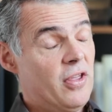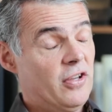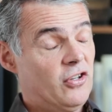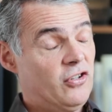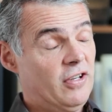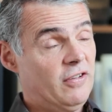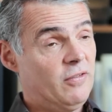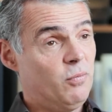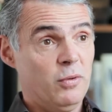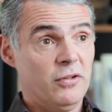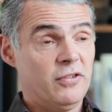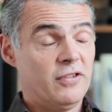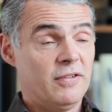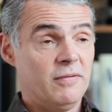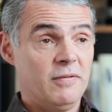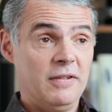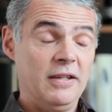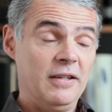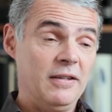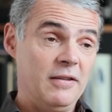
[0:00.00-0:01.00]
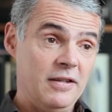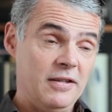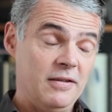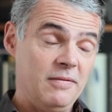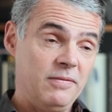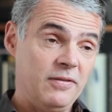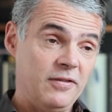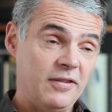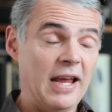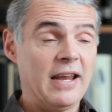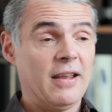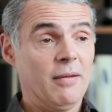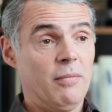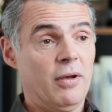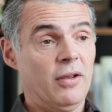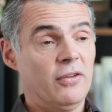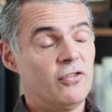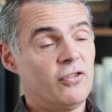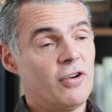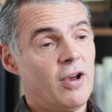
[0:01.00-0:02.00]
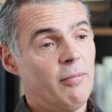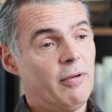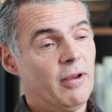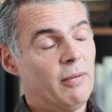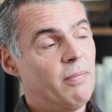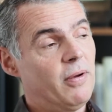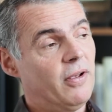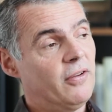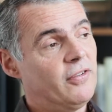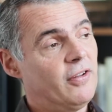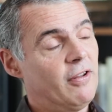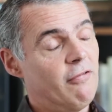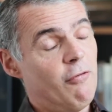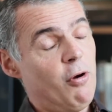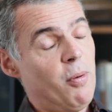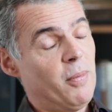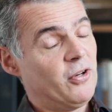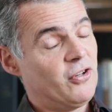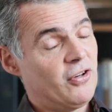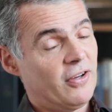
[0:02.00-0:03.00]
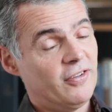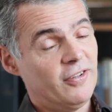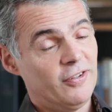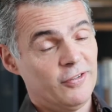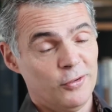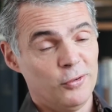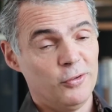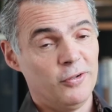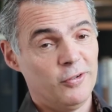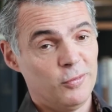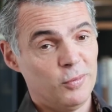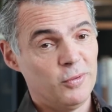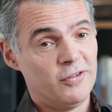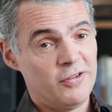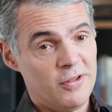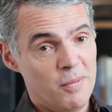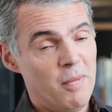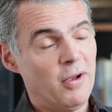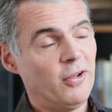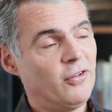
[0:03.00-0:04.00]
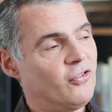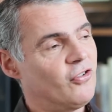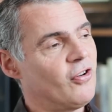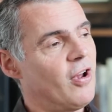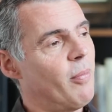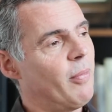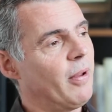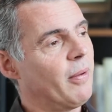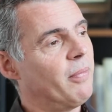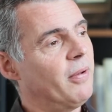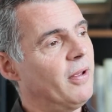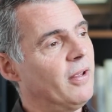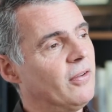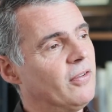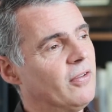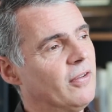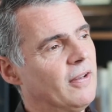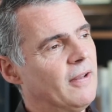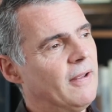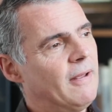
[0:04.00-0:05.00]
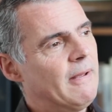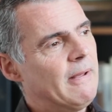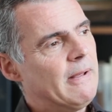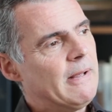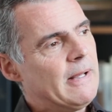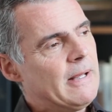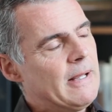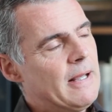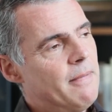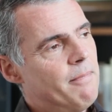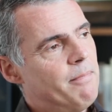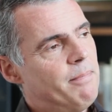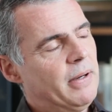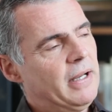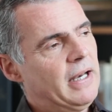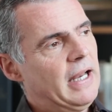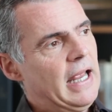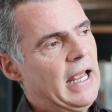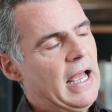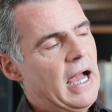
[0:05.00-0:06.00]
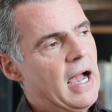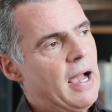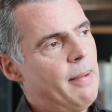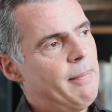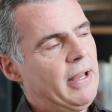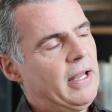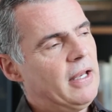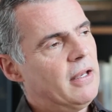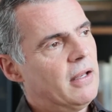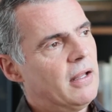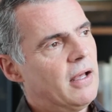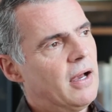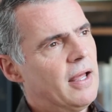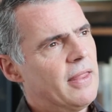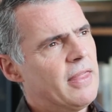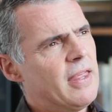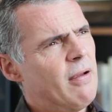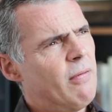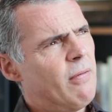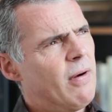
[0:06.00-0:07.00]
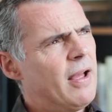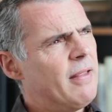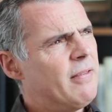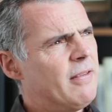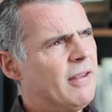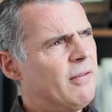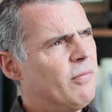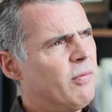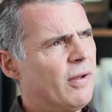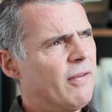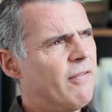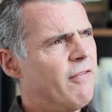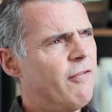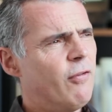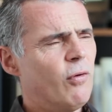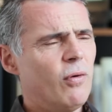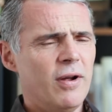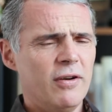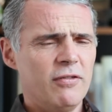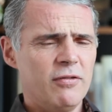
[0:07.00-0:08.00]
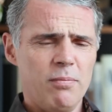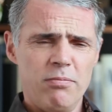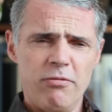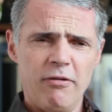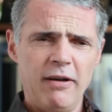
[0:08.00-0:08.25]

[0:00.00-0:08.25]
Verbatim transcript: she was the second most charming person the woman, Justice Saunders was the most charming person. But it, I mean, I, there I did what four hundred